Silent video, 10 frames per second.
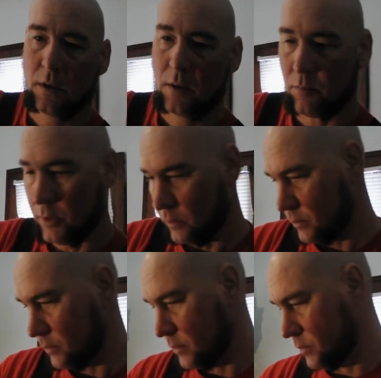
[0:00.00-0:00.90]

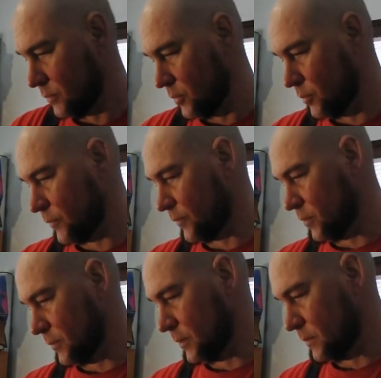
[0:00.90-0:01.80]
Miracle-Gro New
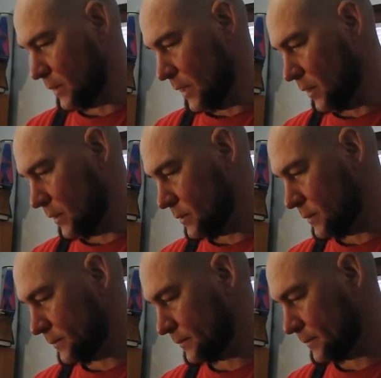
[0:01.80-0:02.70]
Performance Organics.
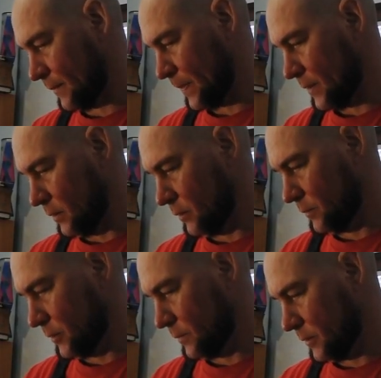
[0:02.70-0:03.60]

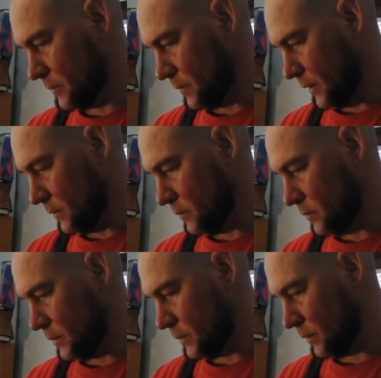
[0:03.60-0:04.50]
All-purpose plant
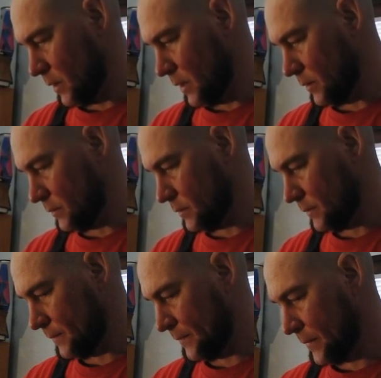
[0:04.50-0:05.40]
nutrition granules.
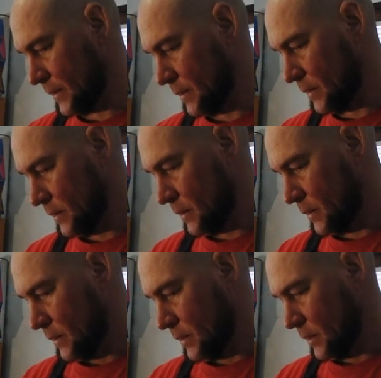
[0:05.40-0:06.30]

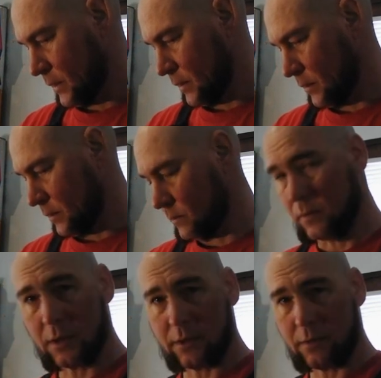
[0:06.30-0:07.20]

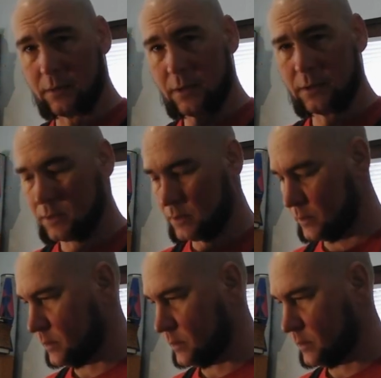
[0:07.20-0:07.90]
What I do with this